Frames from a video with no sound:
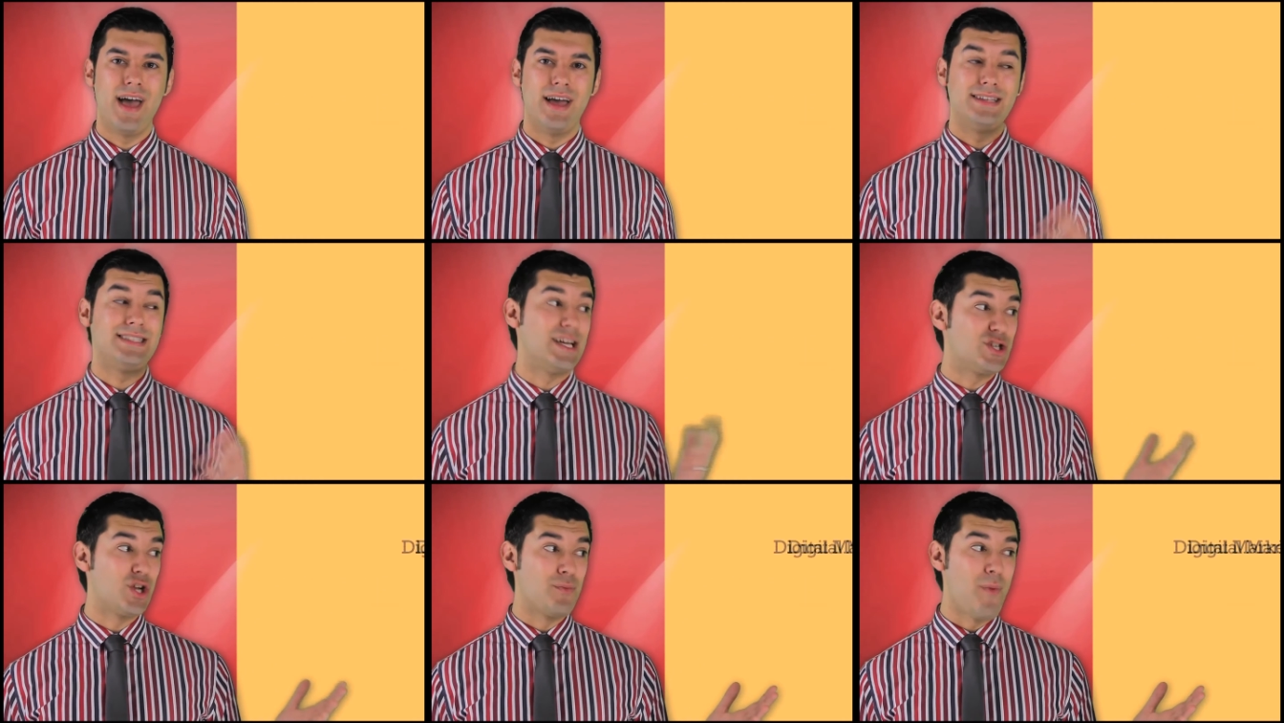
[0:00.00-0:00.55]

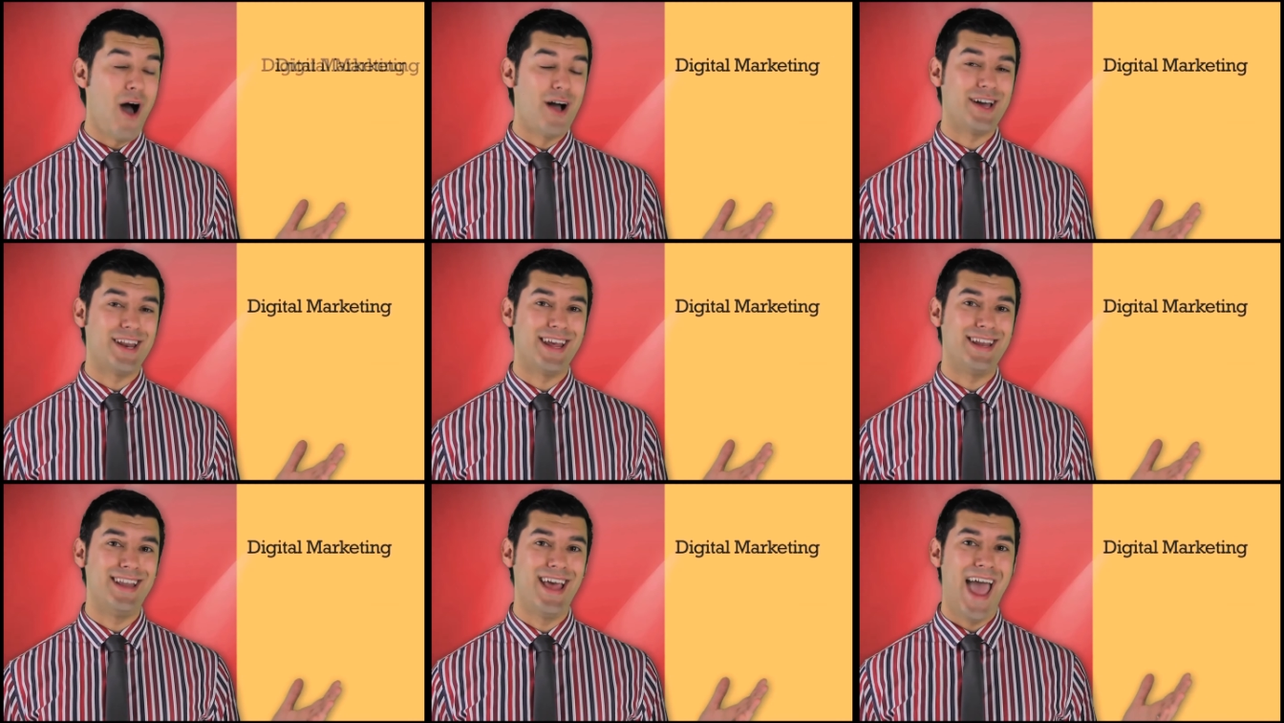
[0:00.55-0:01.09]
digital
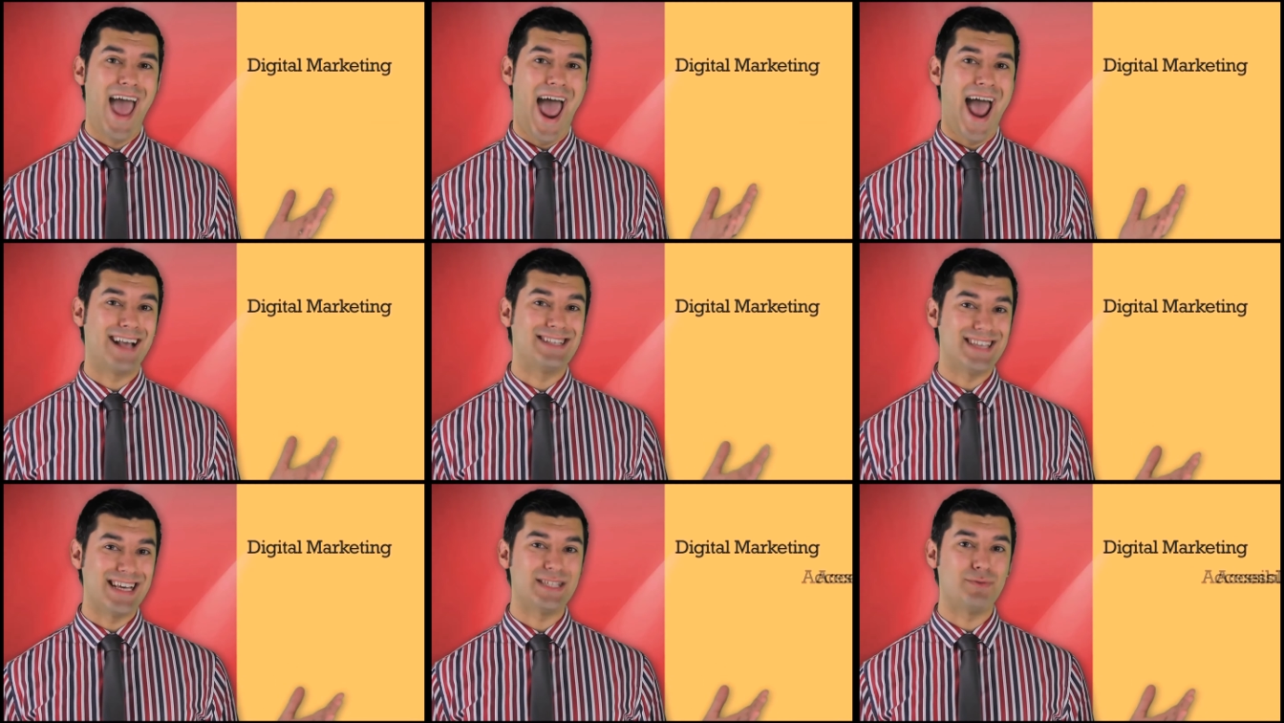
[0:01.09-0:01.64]
marketing,
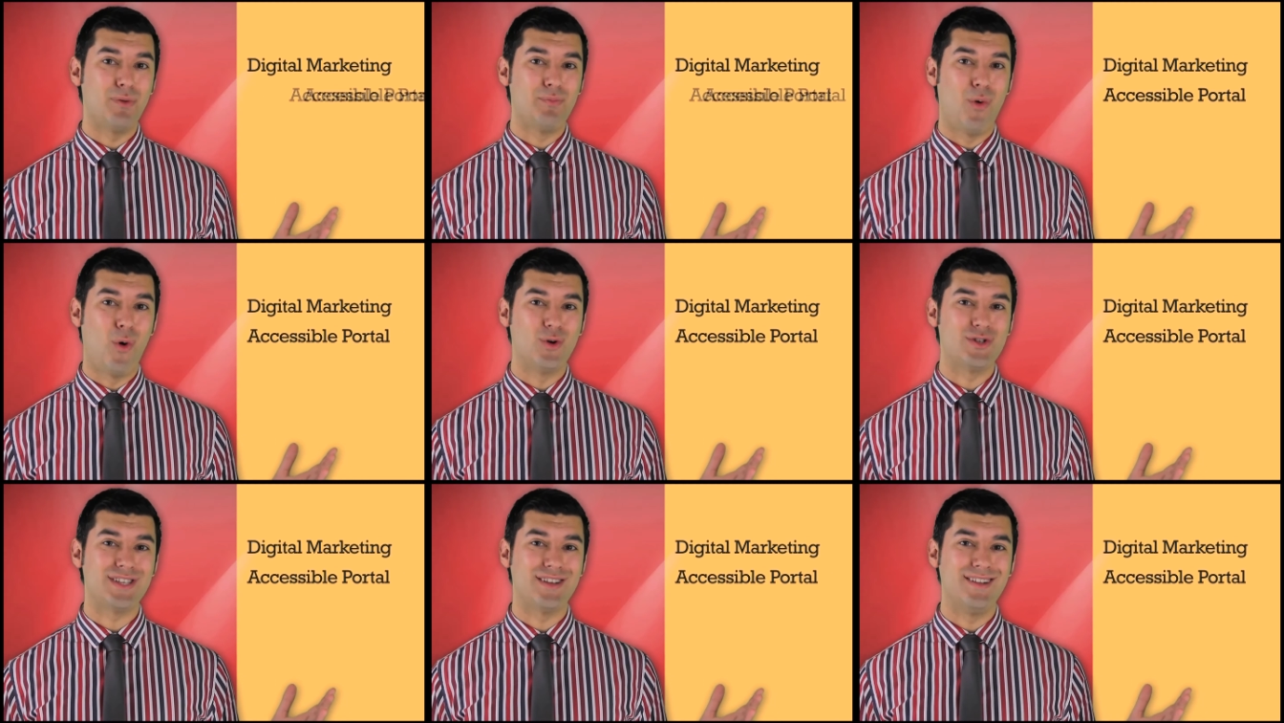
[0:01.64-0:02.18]
accessible
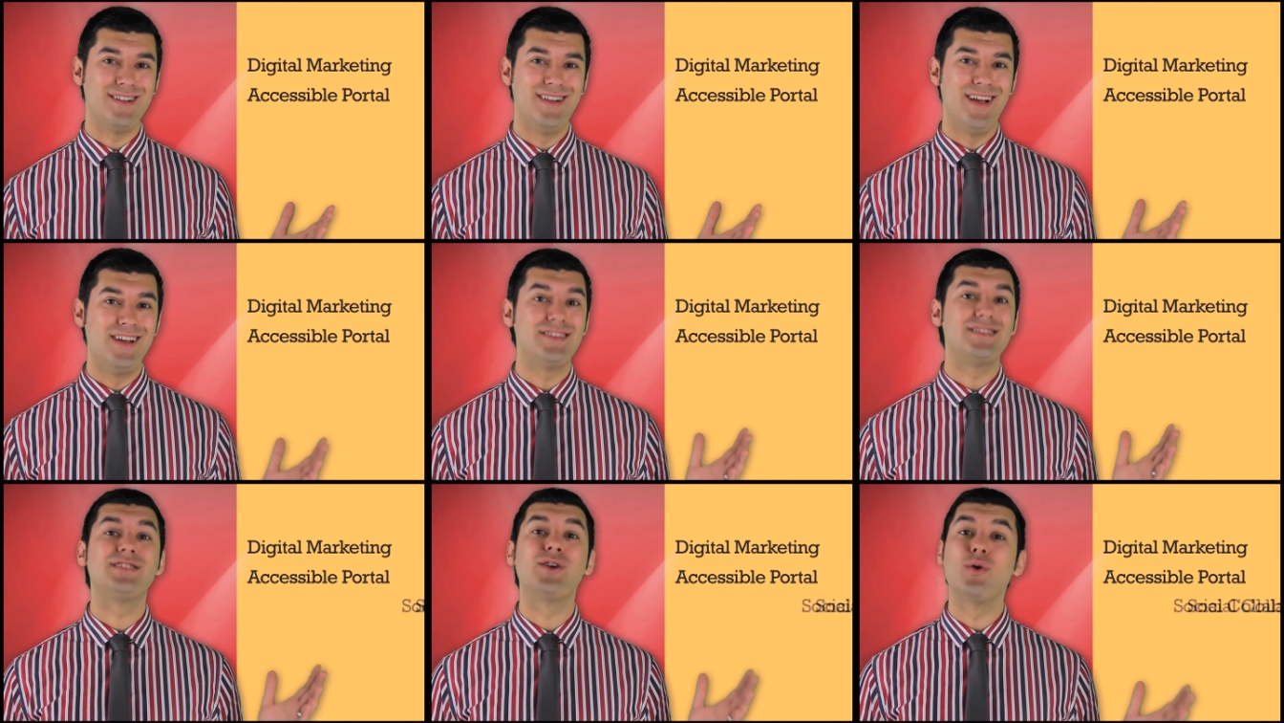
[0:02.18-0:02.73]
portal,
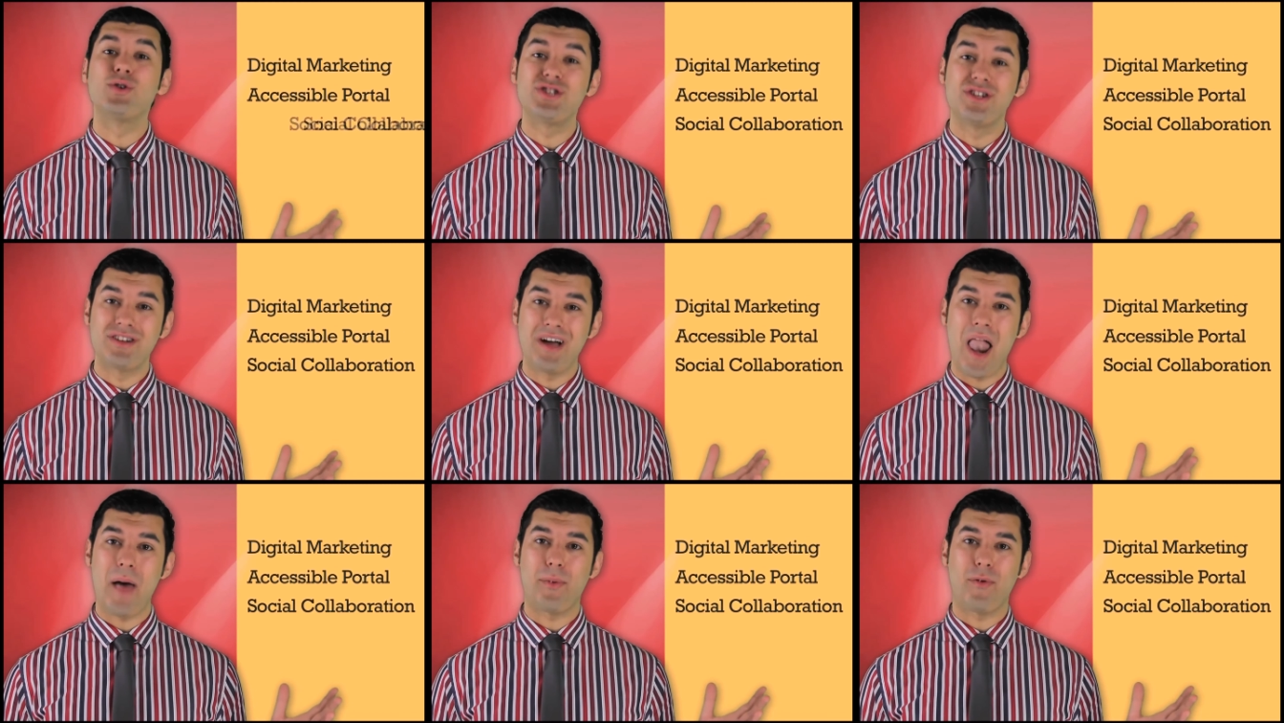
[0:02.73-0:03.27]
social
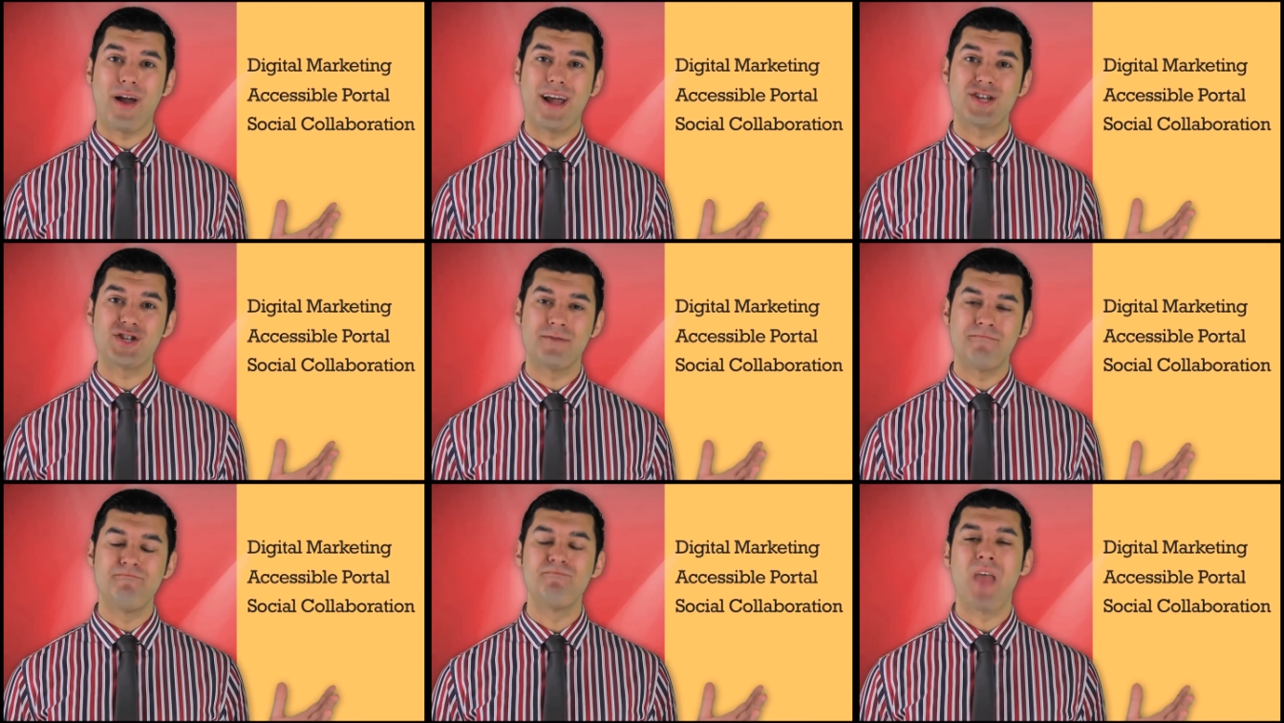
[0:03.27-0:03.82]

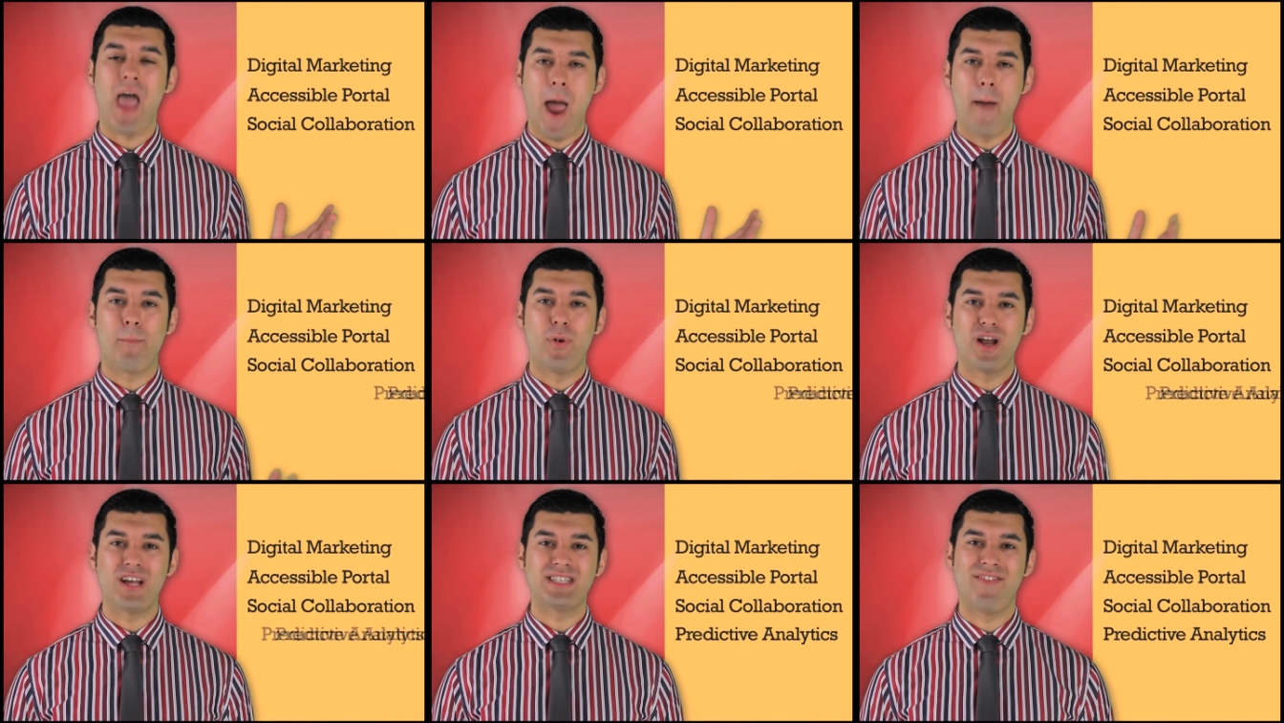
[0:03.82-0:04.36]
collaboration, and
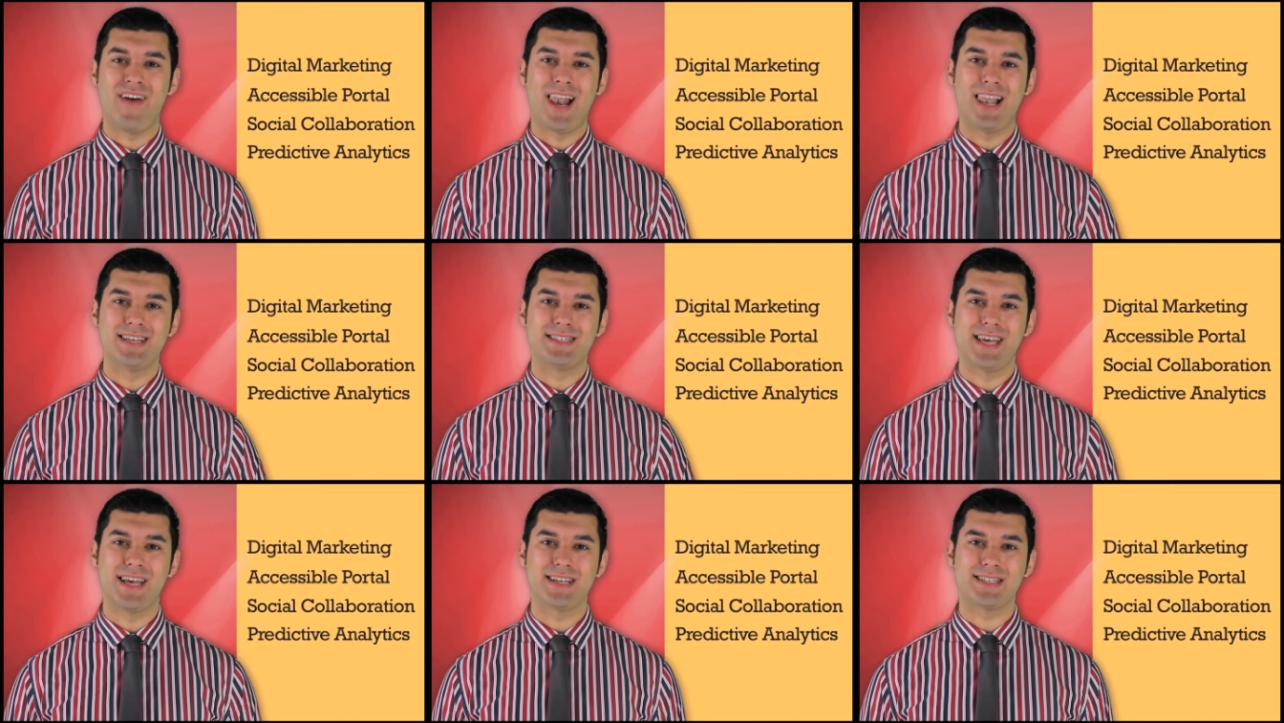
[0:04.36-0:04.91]
predictive
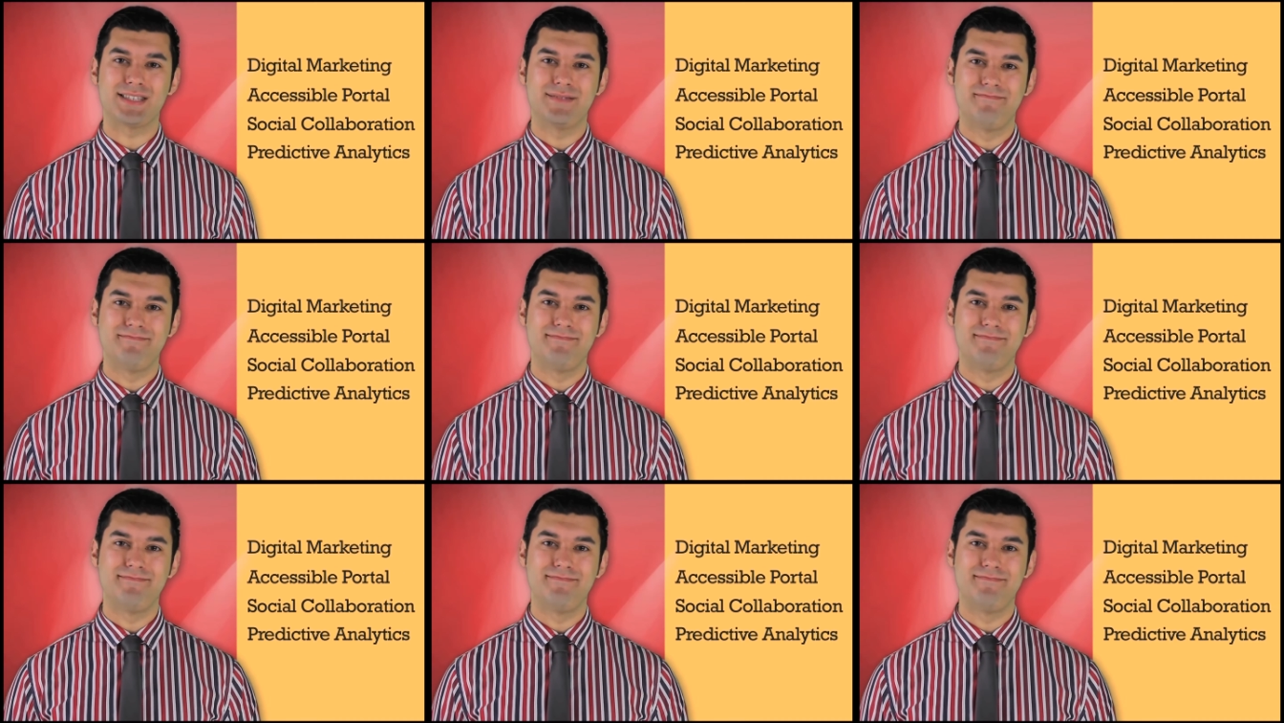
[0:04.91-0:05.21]
analytics.